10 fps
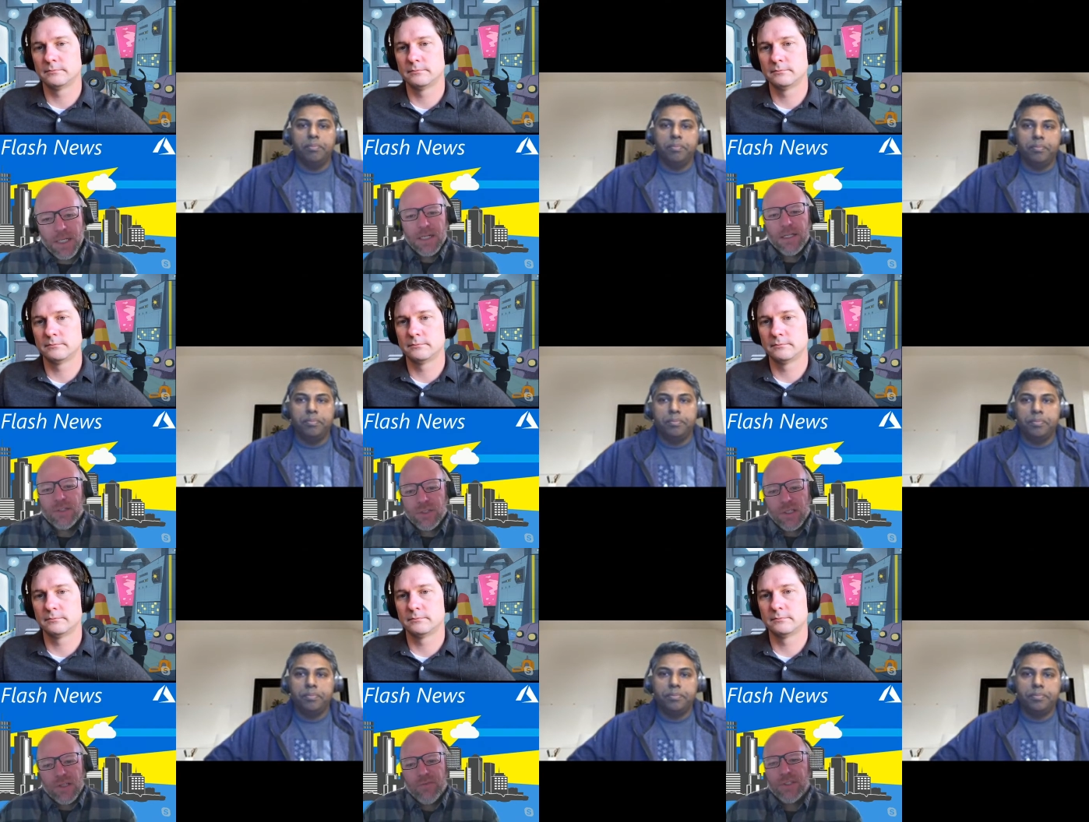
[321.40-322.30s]
Speaker 1: but in
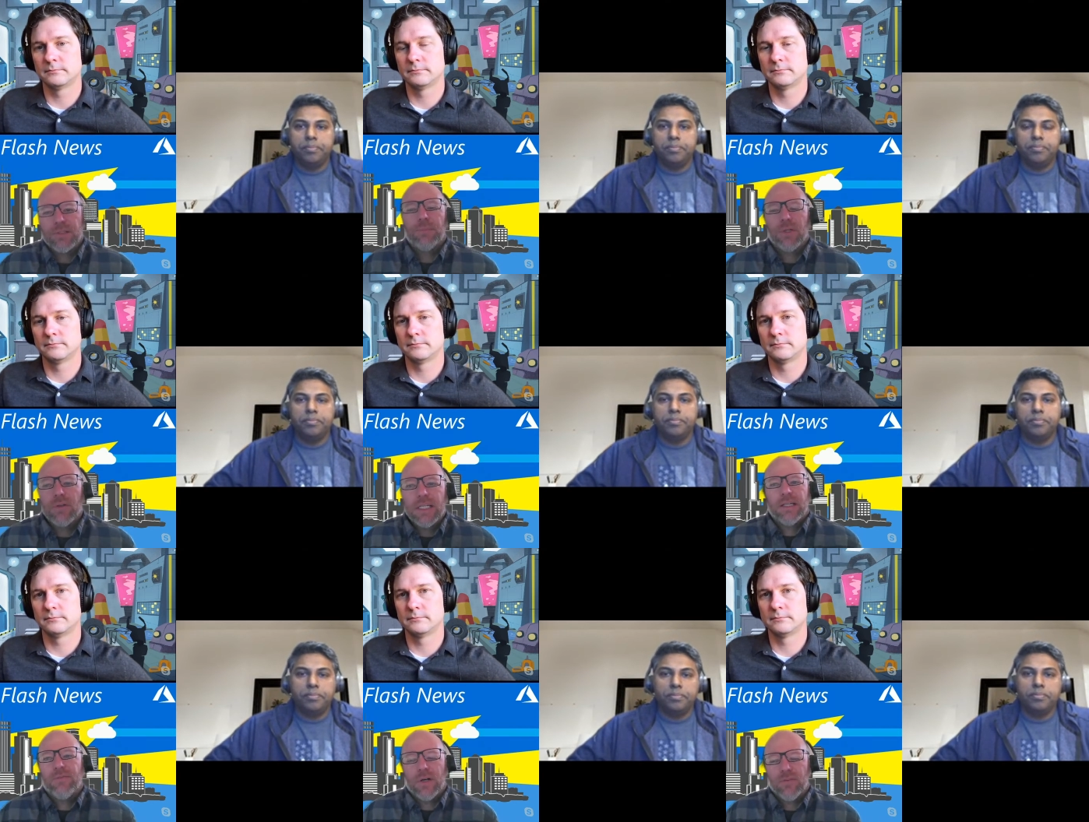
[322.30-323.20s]
addition to the
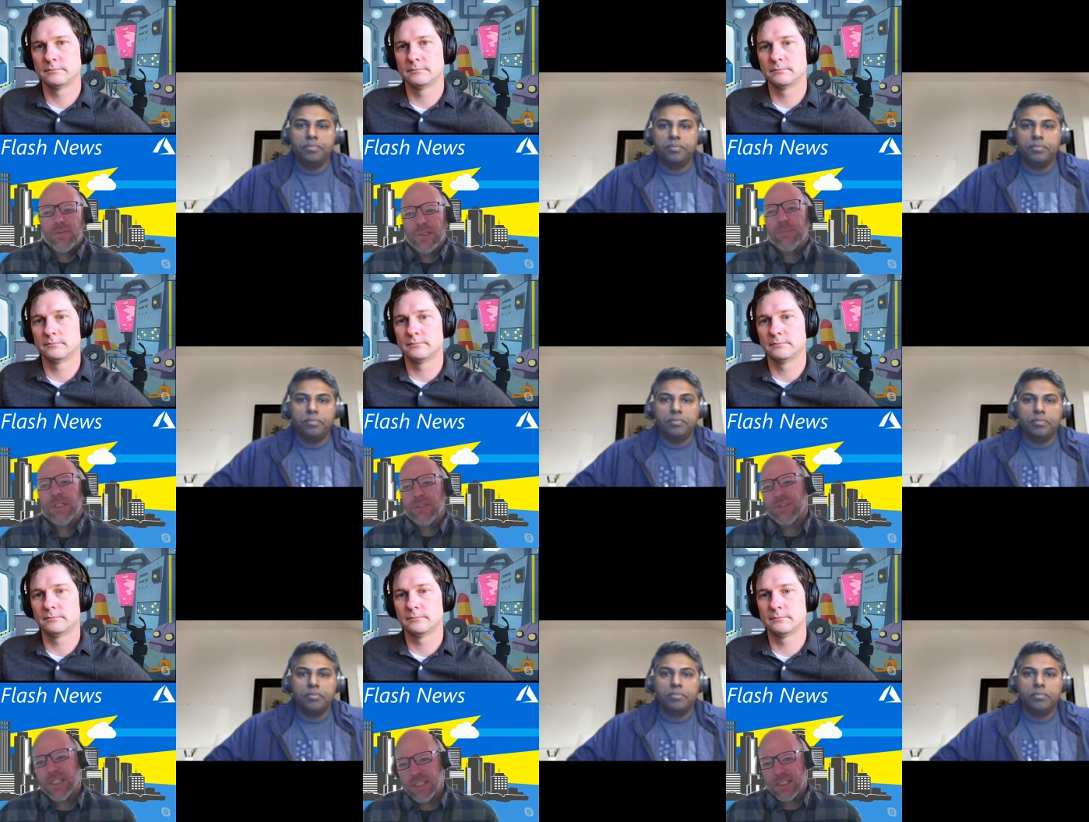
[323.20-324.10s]
visibility of of simply
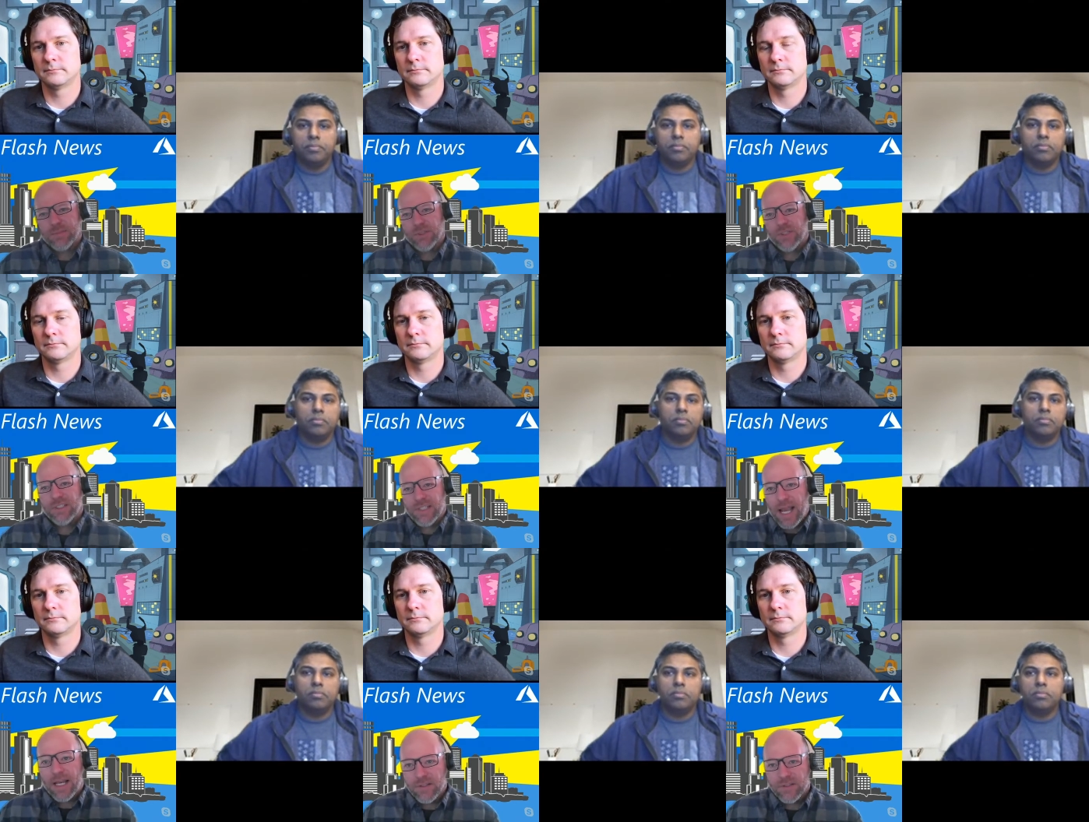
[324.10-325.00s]
just seeing these
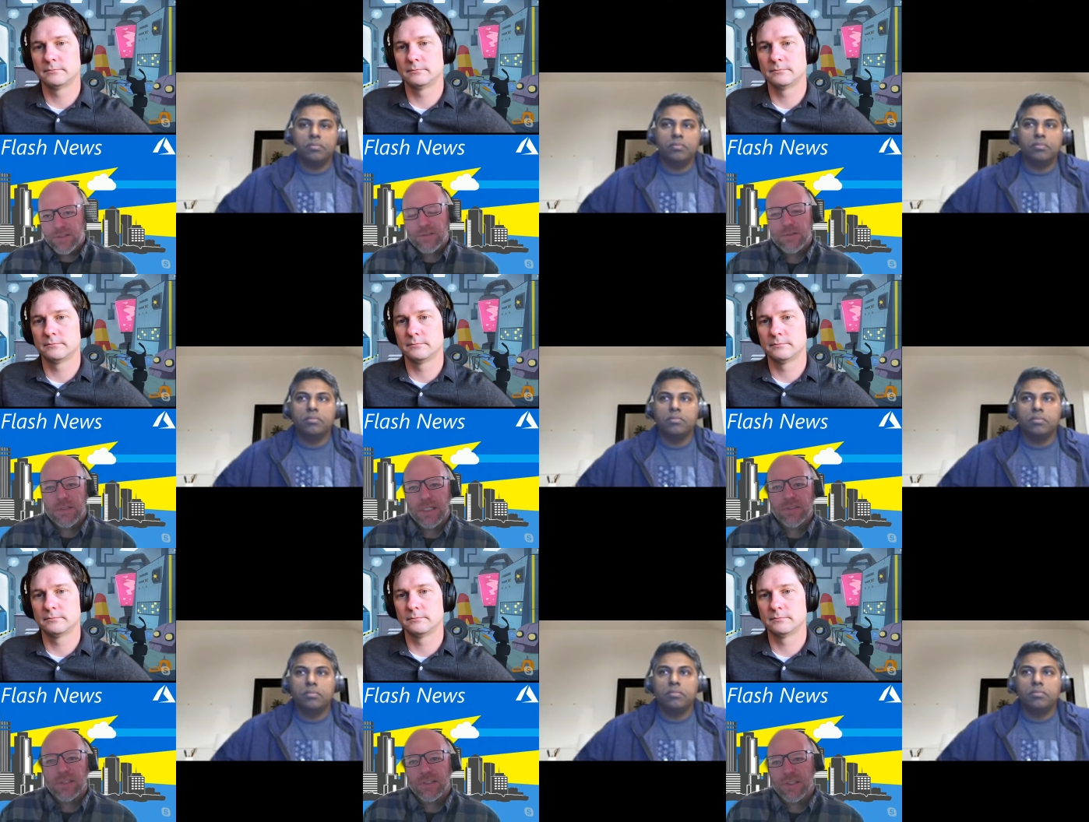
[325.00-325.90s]
machines as
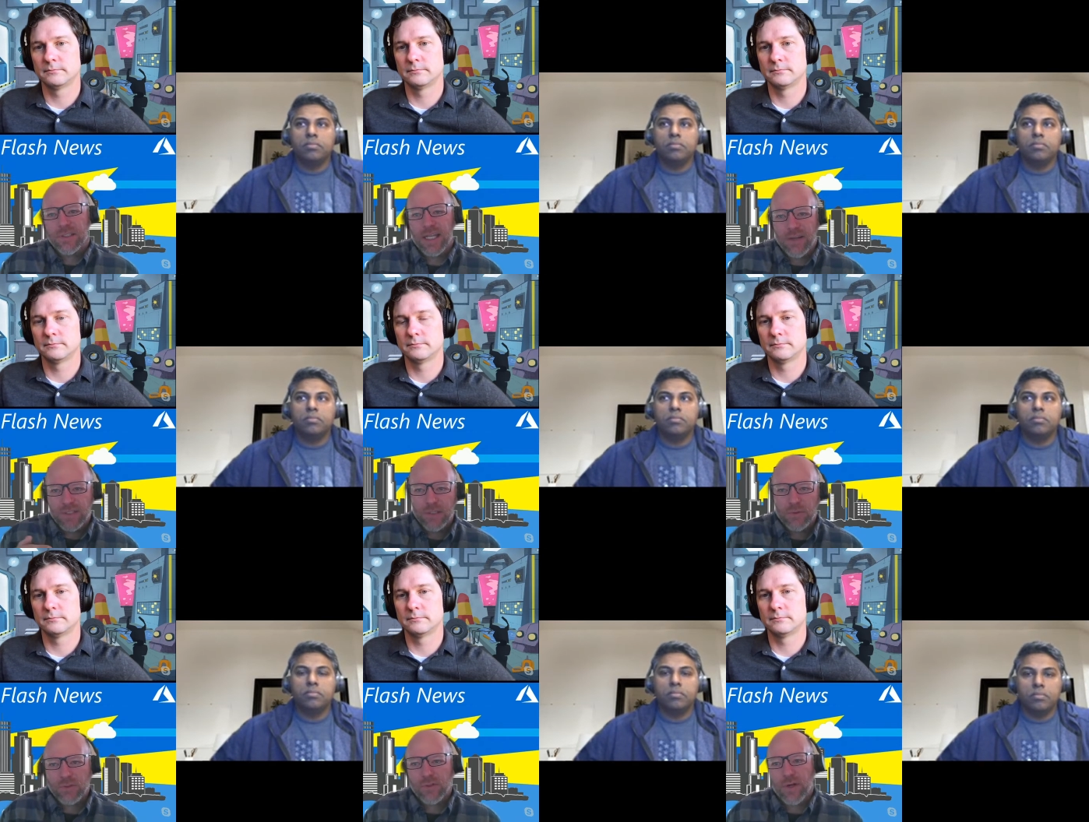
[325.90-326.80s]
instances that have S
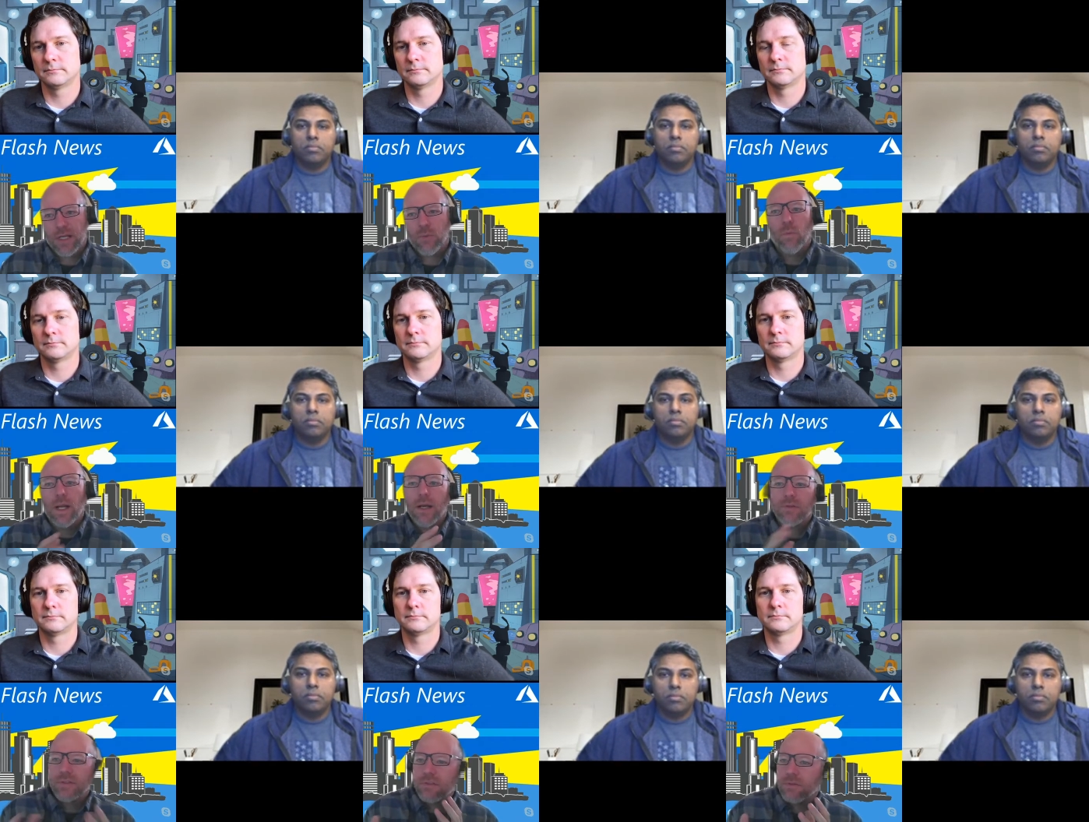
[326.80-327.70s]
Q L Server on it, what
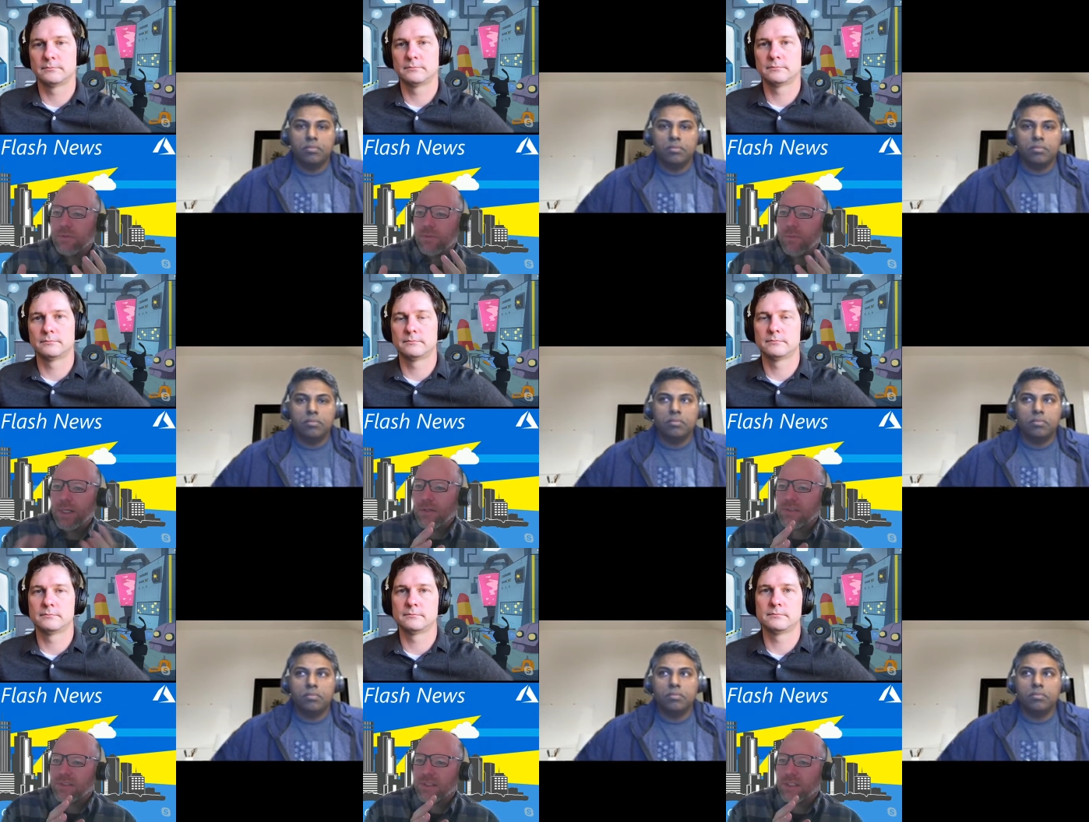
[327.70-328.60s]
else? What
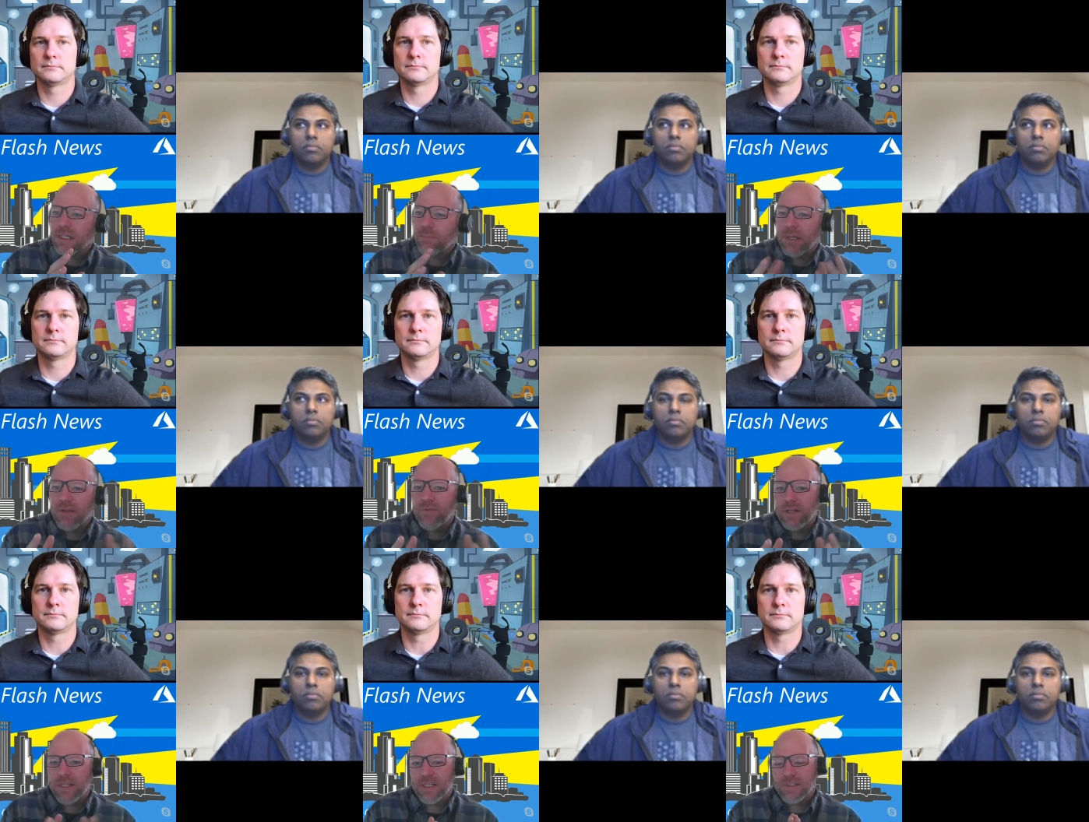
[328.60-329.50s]
else is a, a
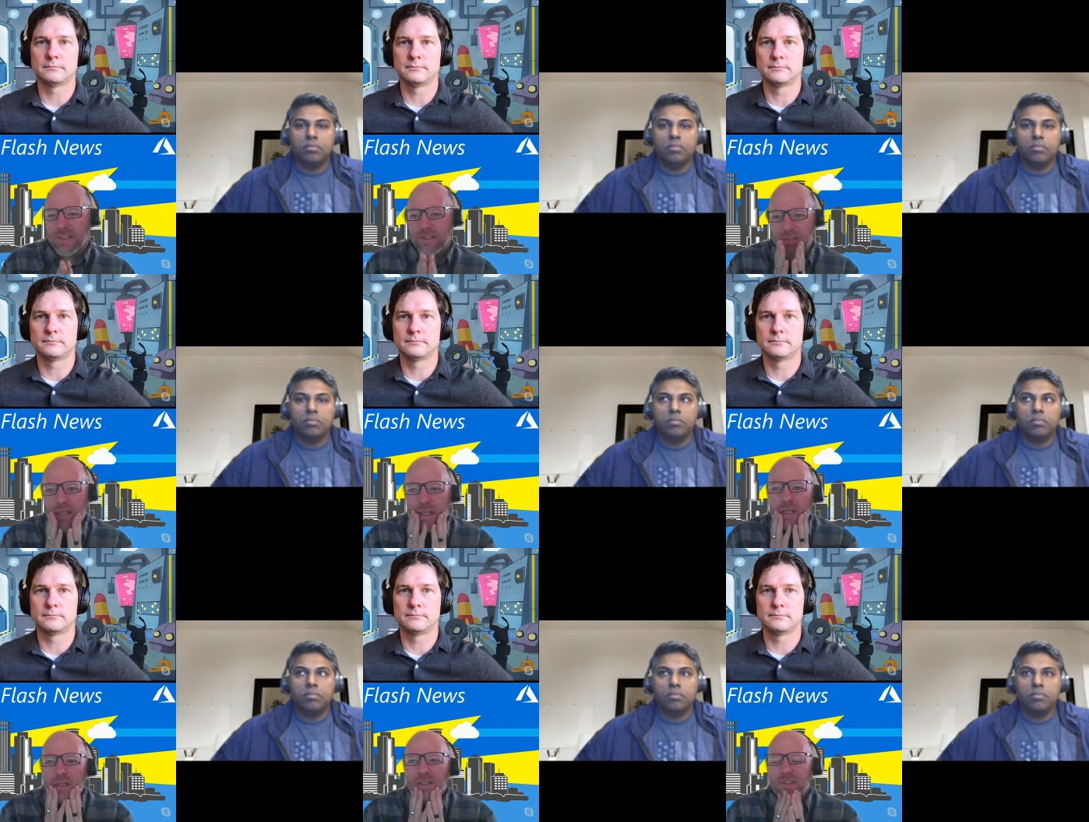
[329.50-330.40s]
benefit of this? Because
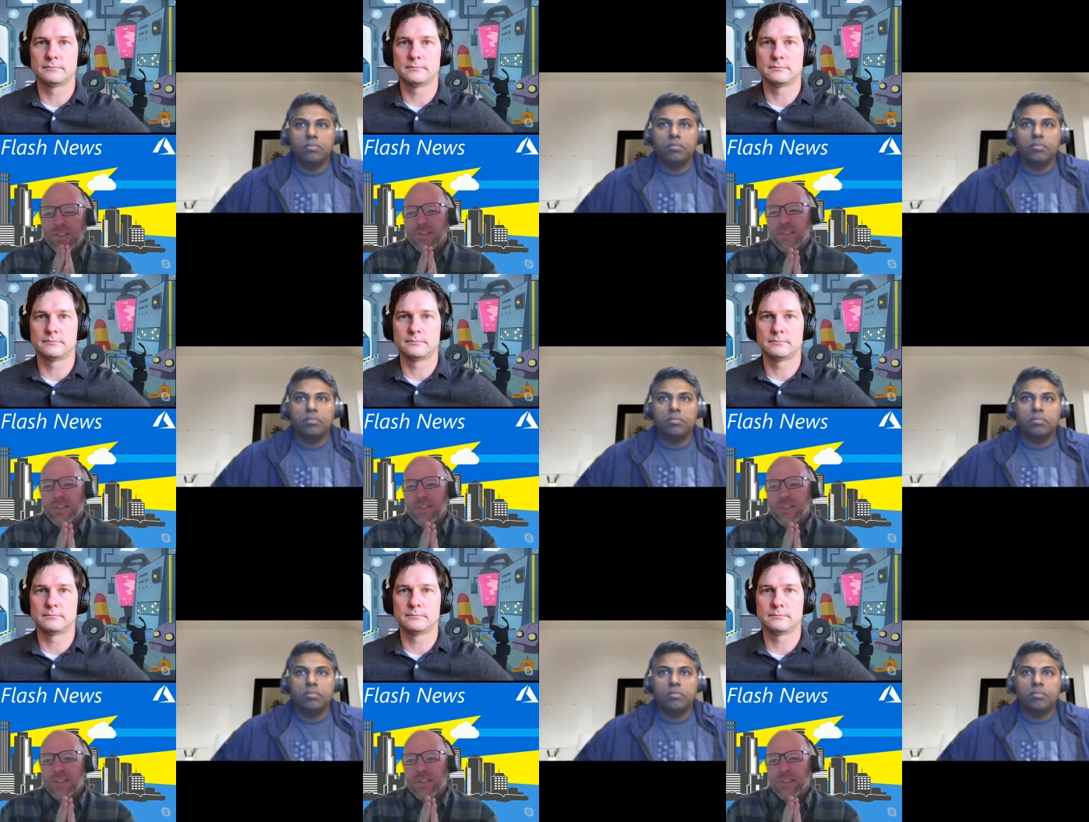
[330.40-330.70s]
this